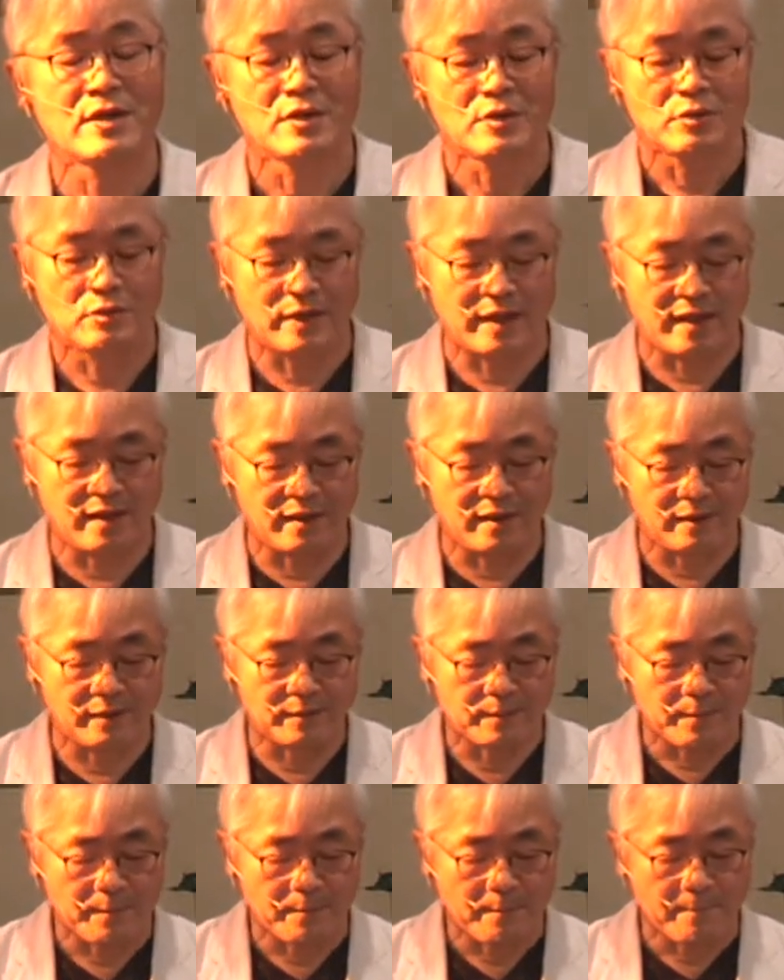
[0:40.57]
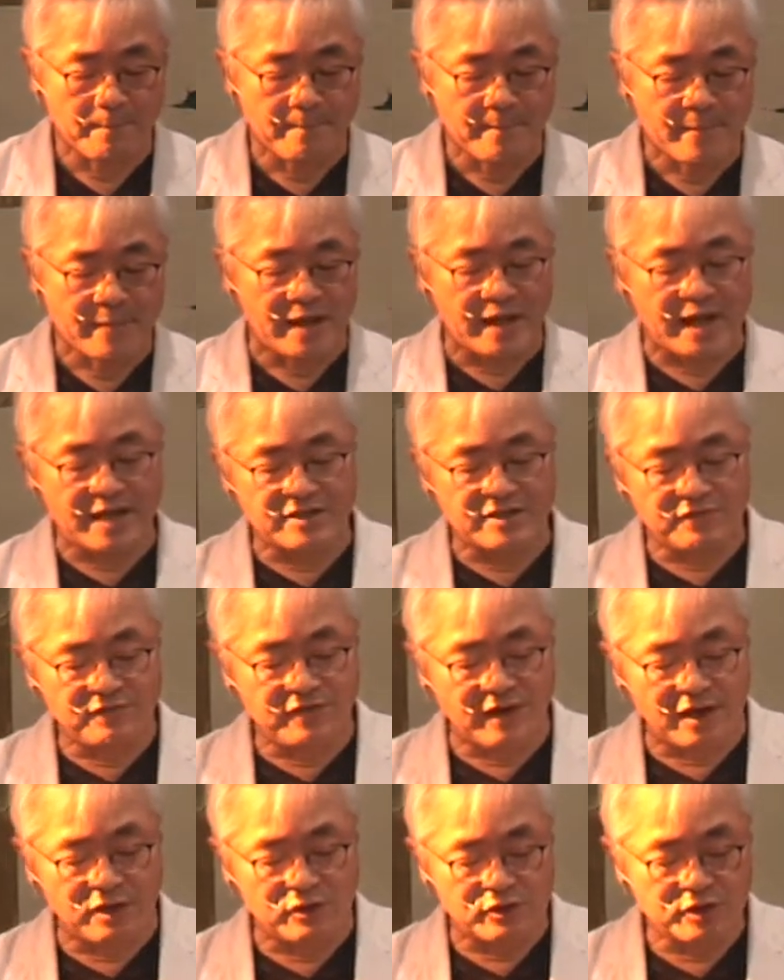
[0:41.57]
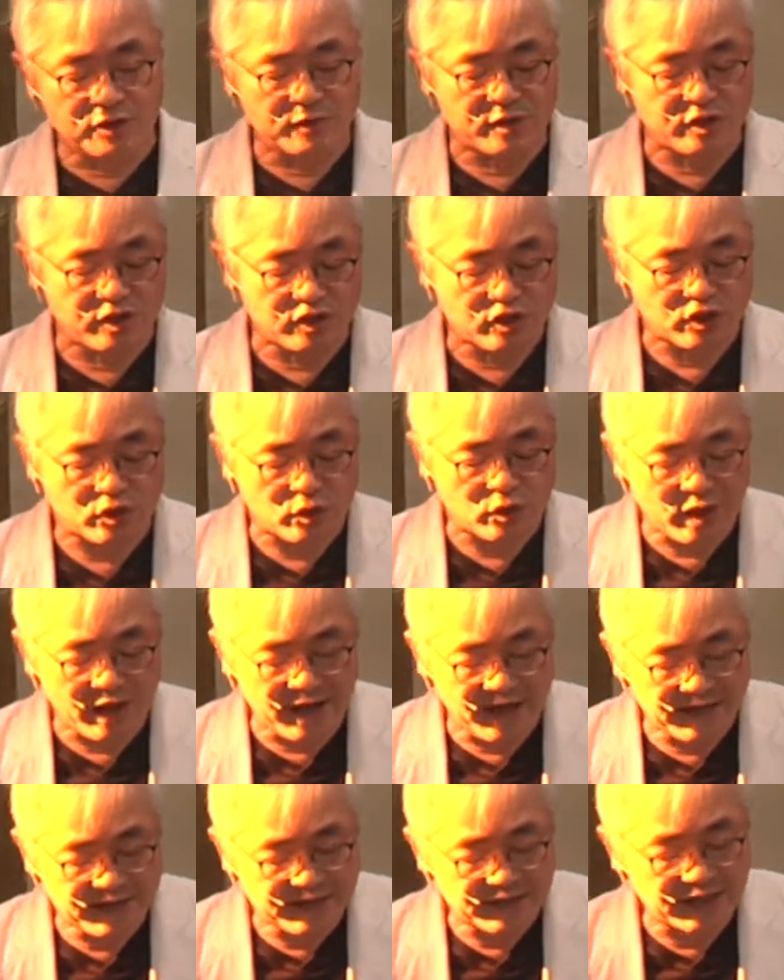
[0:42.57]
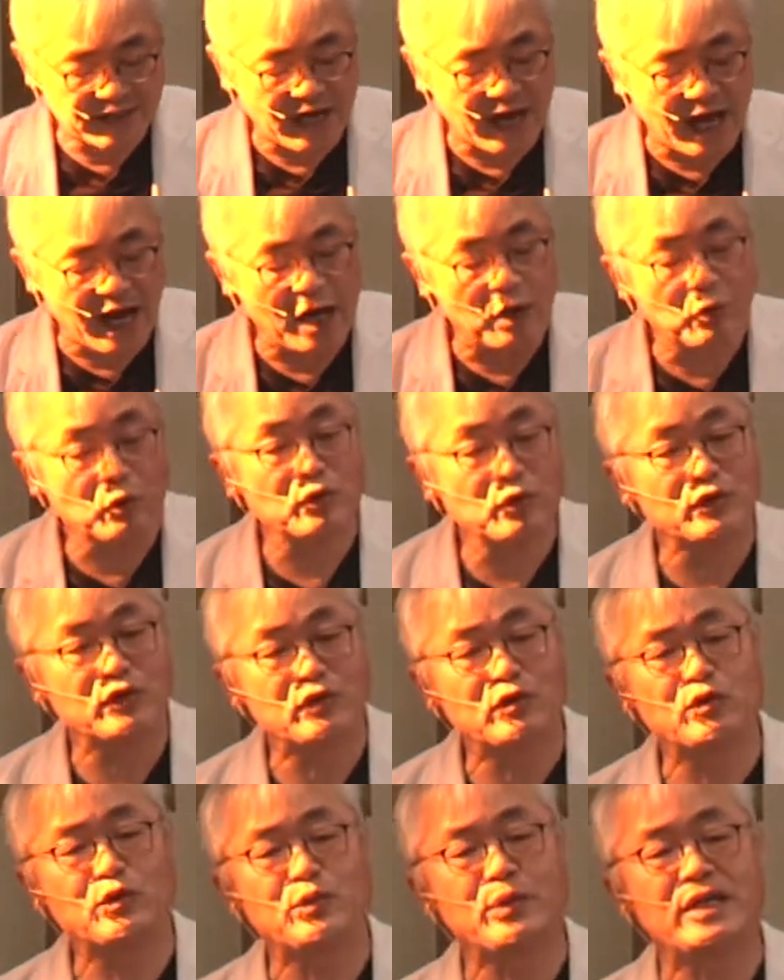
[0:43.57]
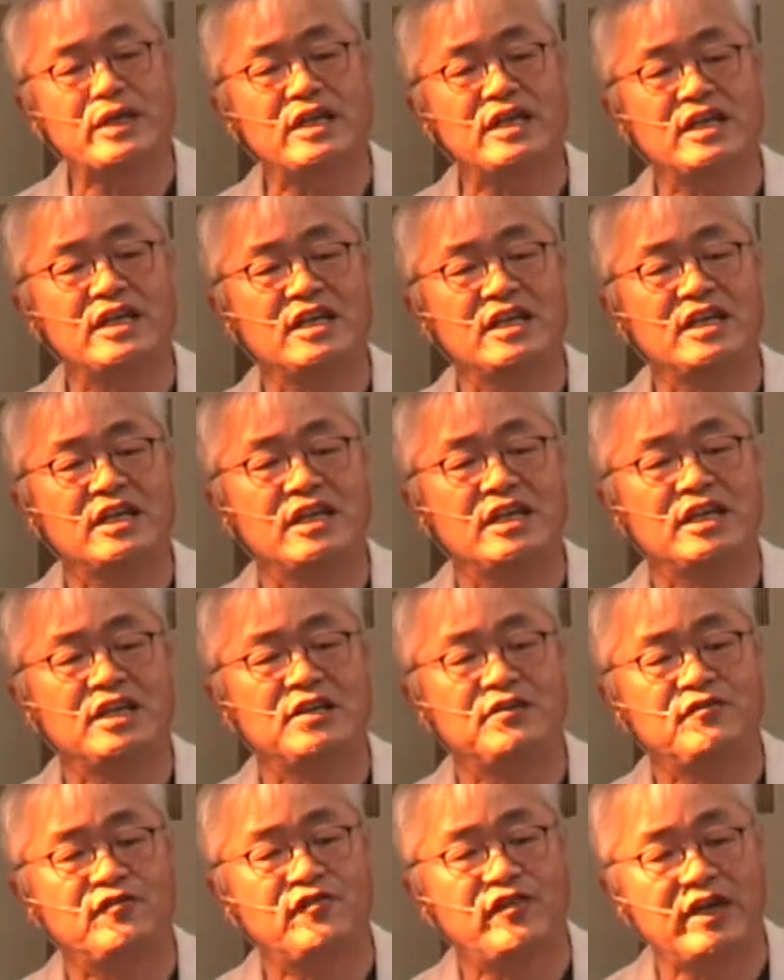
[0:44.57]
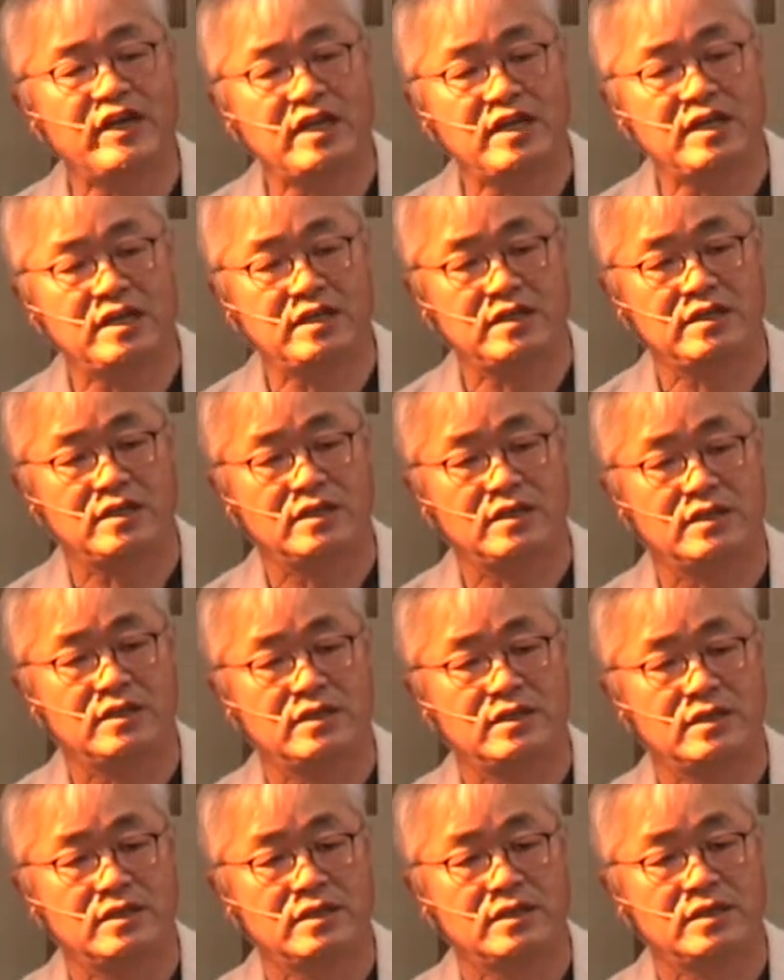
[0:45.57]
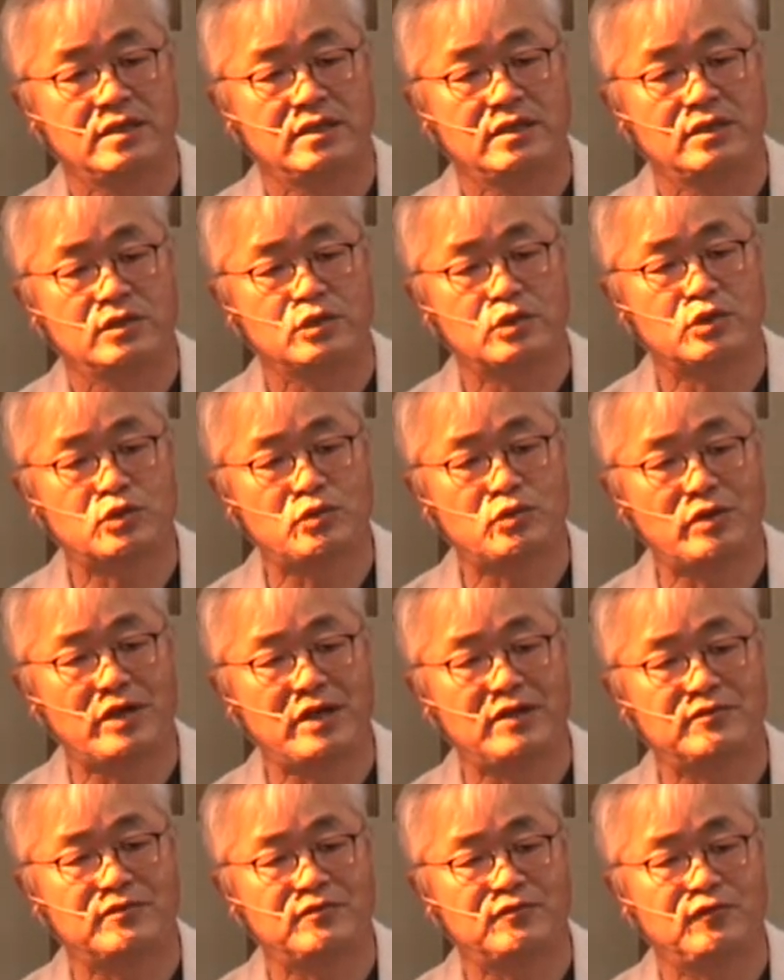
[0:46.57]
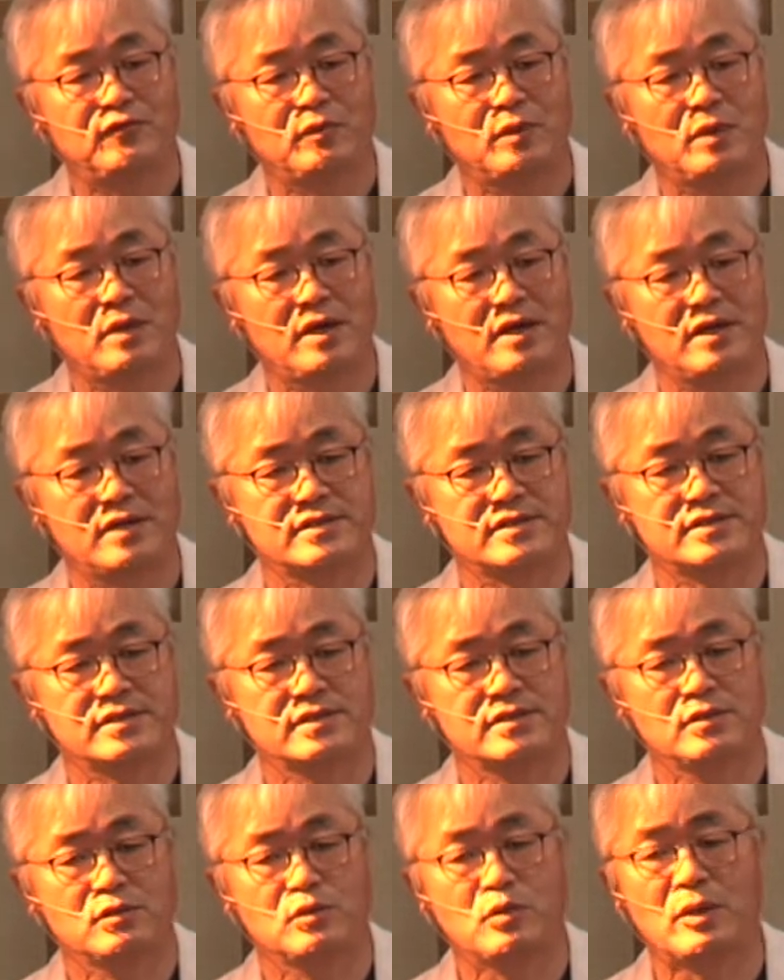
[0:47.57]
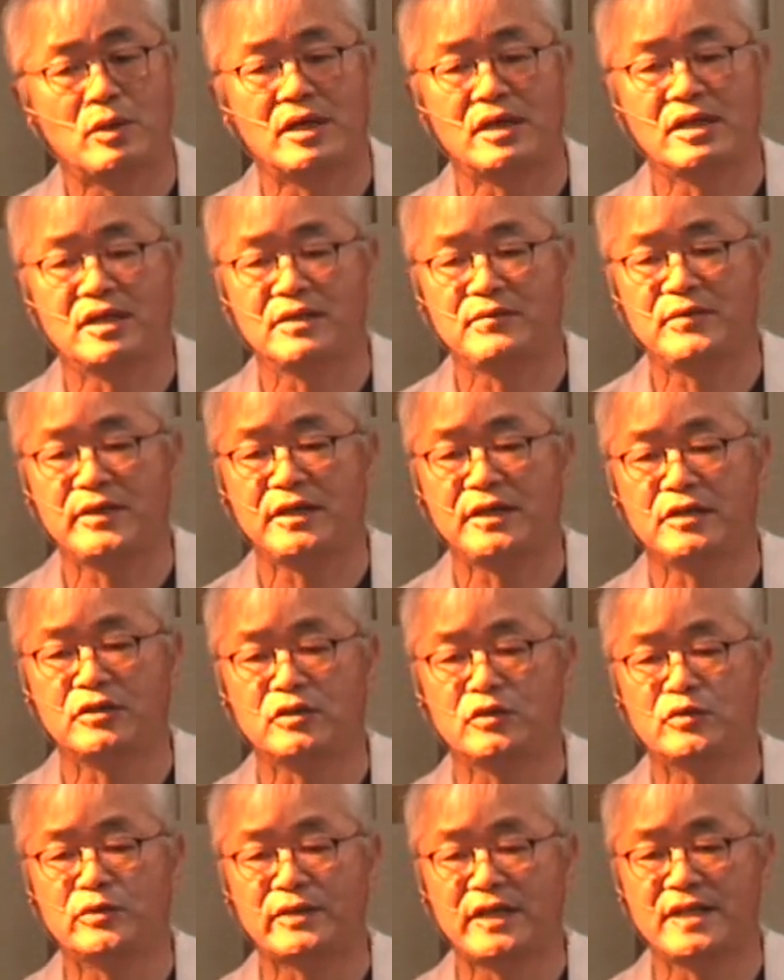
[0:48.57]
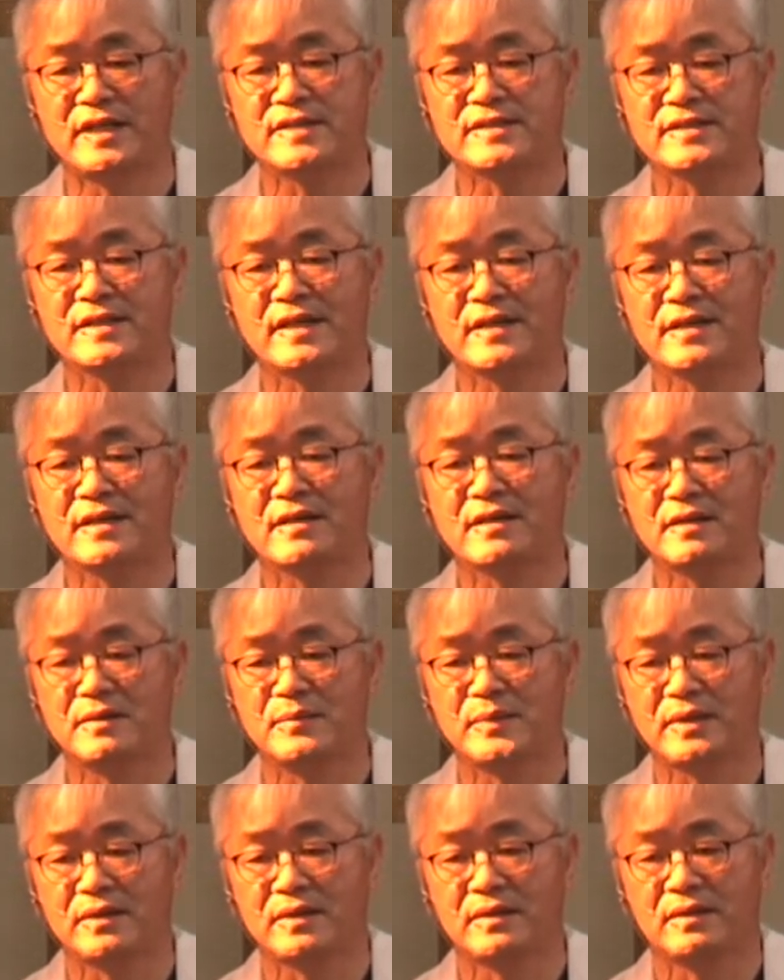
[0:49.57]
Well, as a followers of Jesus Christ, how do we evade trap for us who are living in today's economy?